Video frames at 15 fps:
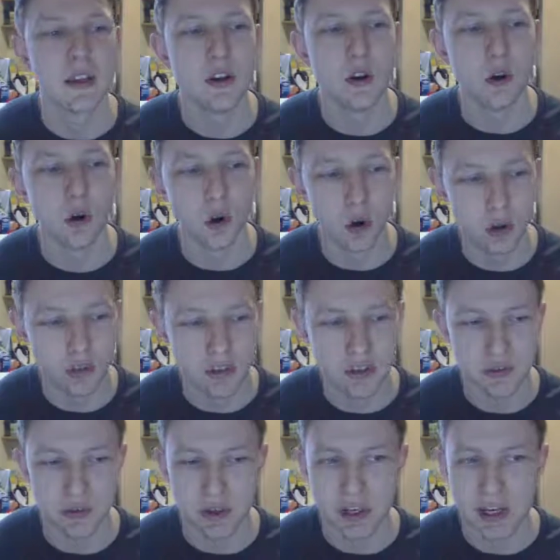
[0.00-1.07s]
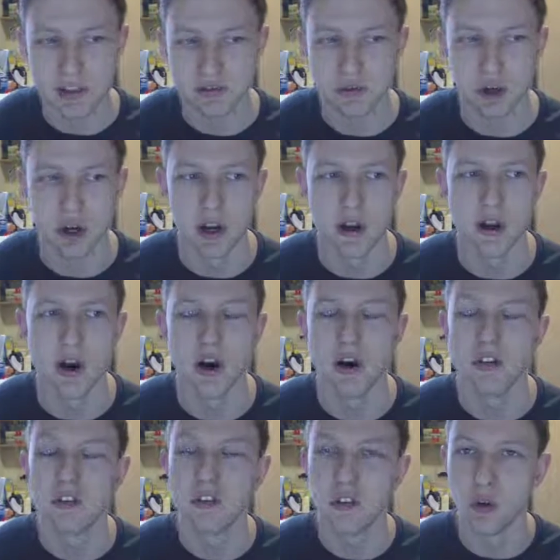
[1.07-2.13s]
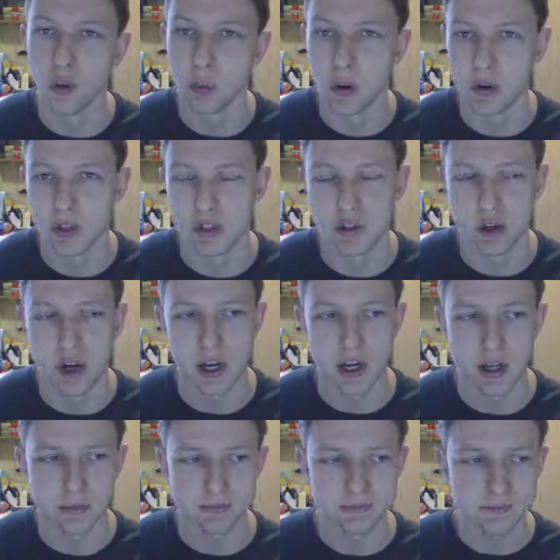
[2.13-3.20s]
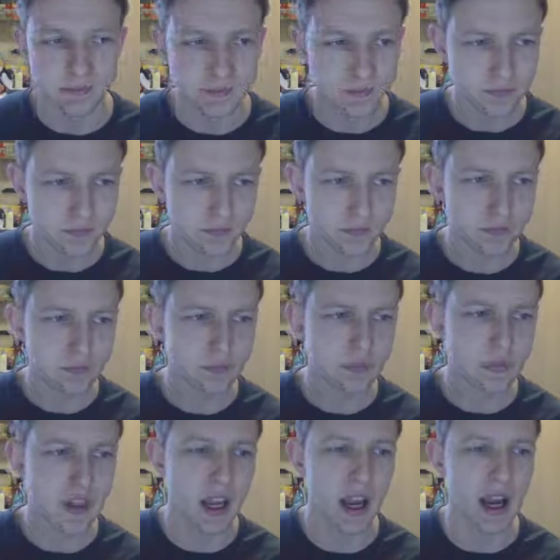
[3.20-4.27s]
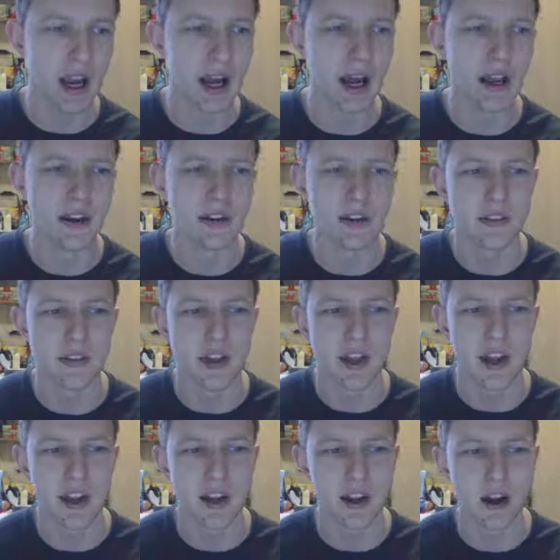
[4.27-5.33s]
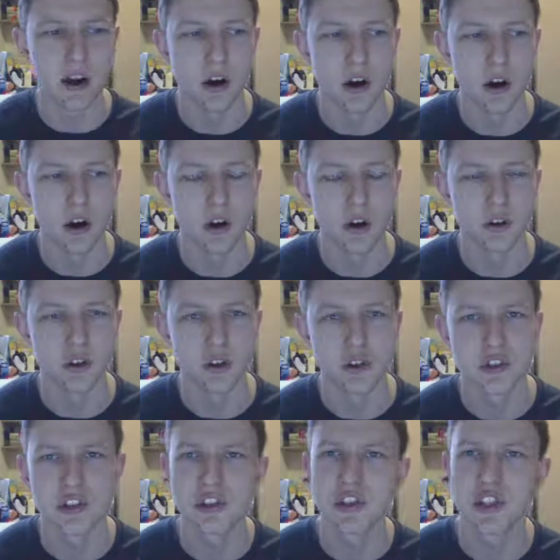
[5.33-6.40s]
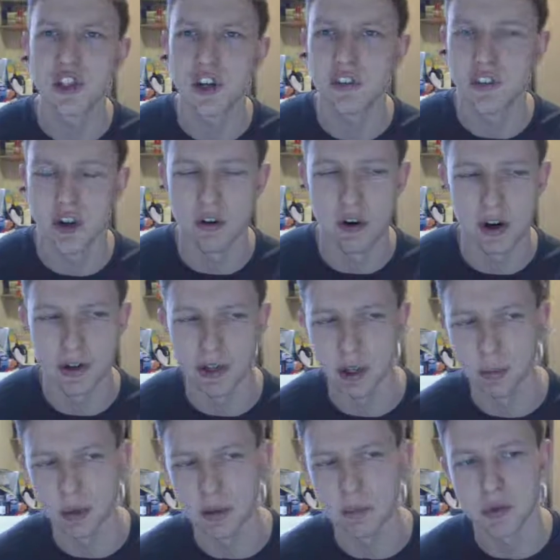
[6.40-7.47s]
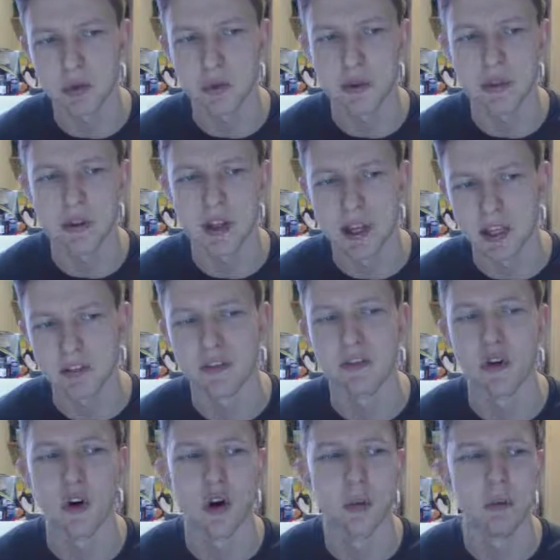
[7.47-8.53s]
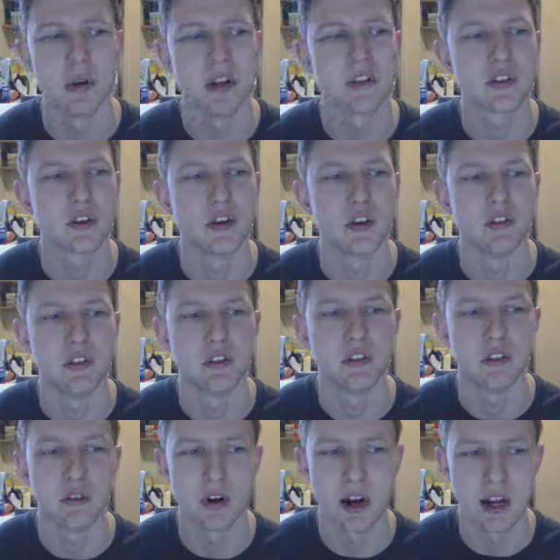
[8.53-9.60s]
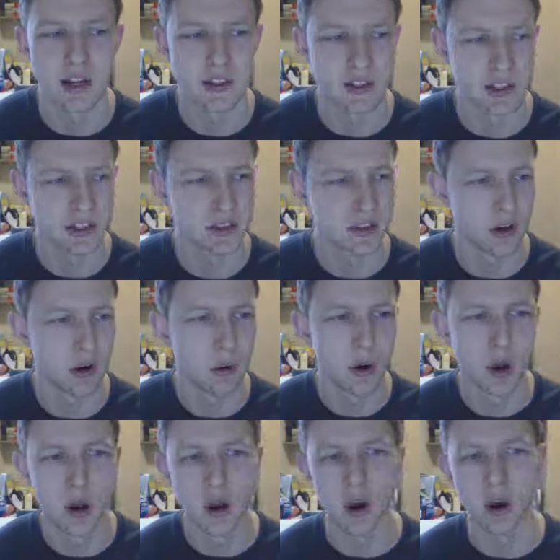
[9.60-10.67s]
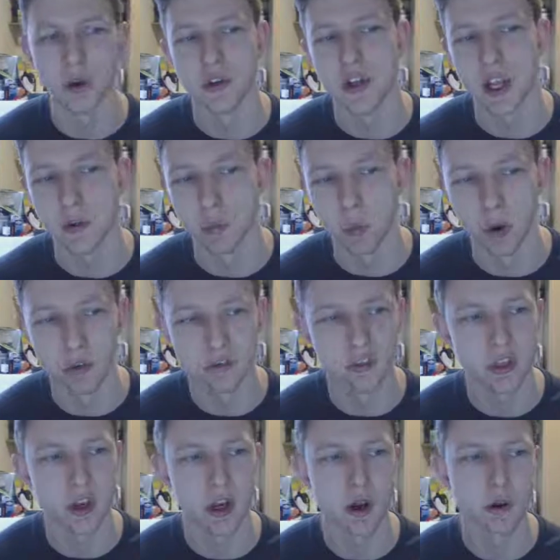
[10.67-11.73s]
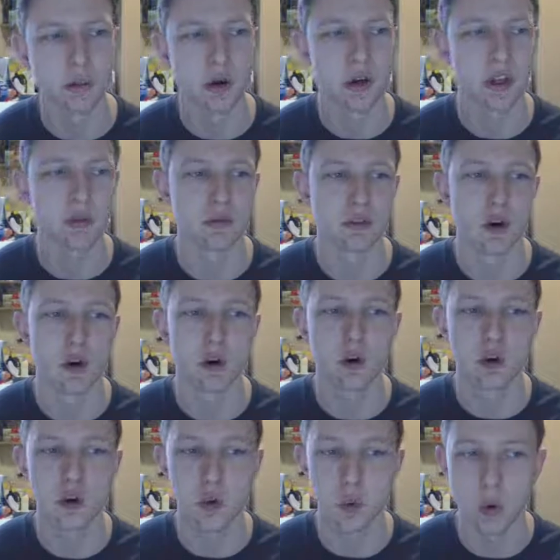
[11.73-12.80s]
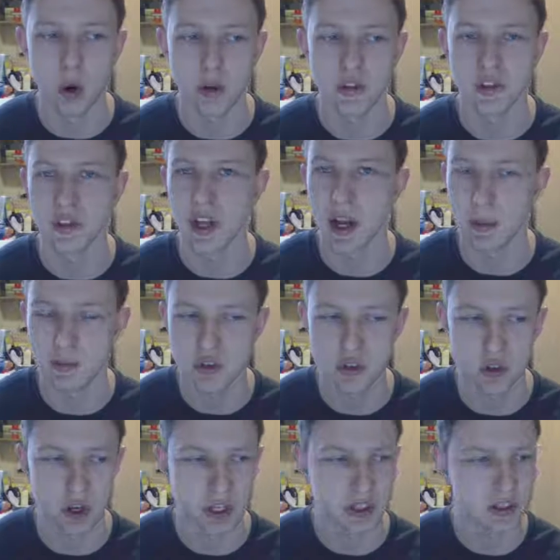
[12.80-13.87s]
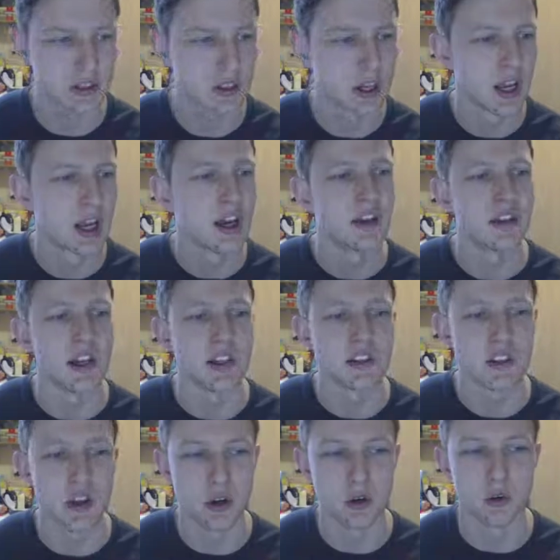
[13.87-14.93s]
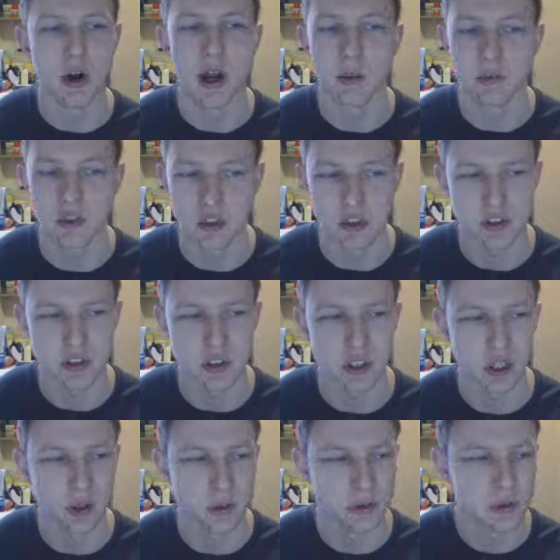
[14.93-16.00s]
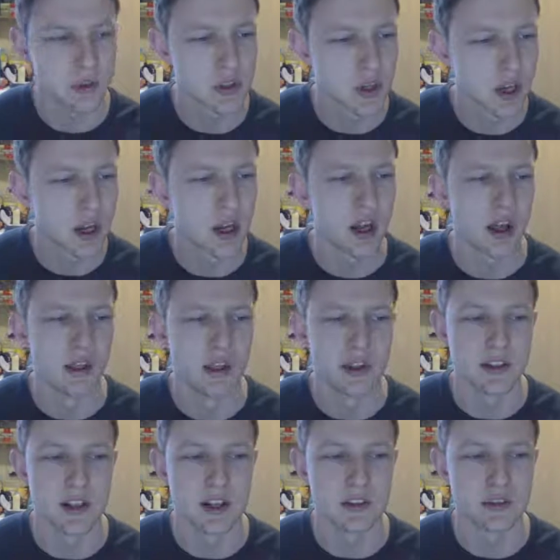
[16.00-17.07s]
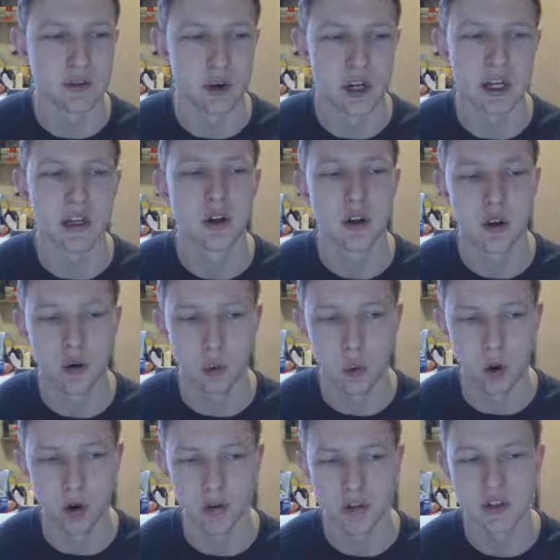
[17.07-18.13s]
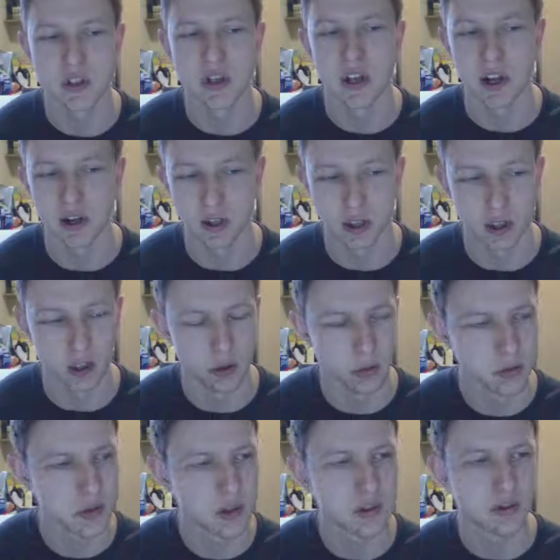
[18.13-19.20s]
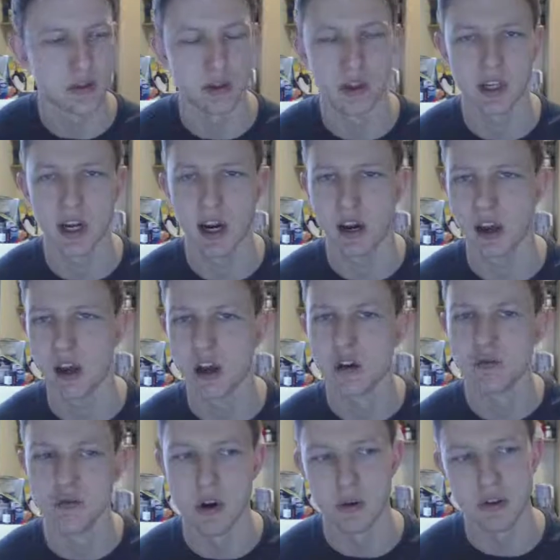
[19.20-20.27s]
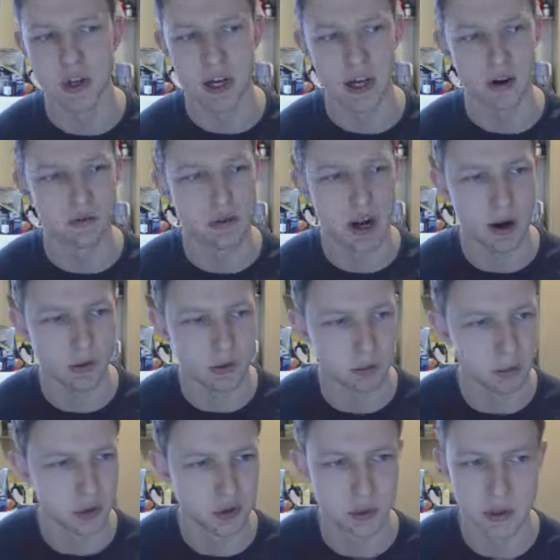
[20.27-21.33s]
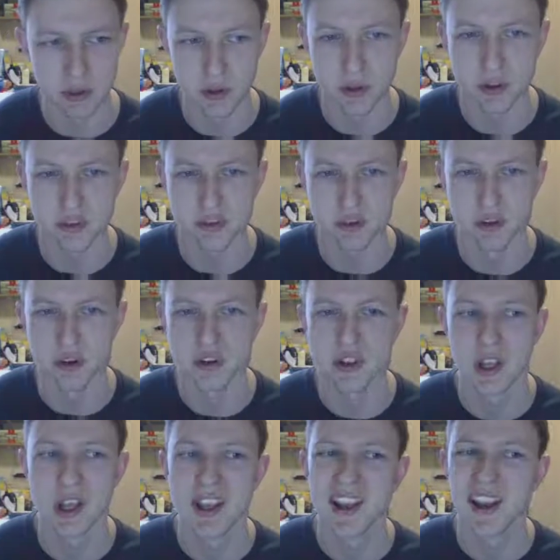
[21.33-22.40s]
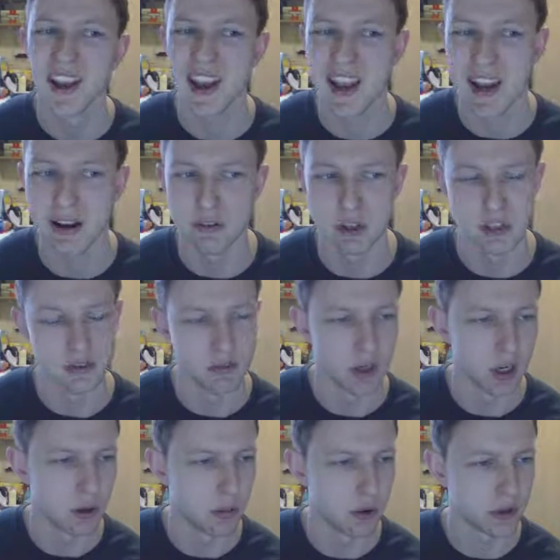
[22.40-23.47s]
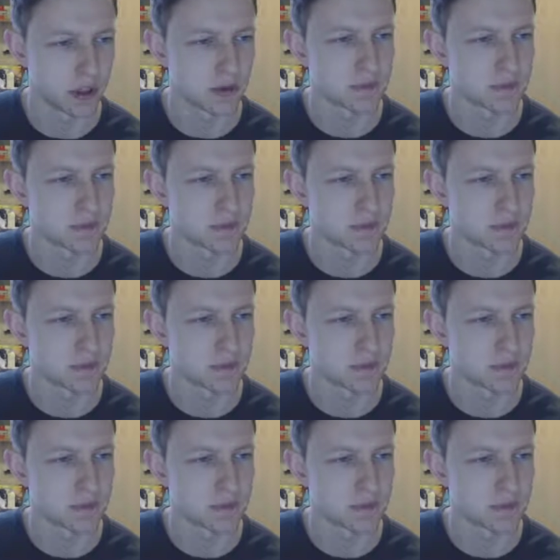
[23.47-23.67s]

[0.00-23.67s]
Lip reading: All of these 3 days of training are full body training, and they are just shifted around a little bit between the days for a bit of variety. So on day 1 for the lower body, we've got quads and hamstrings. Day 2, hamstrings and glutes. And then day 3, quads and glutes. So they kind of rotate around between the different areas of the lower body.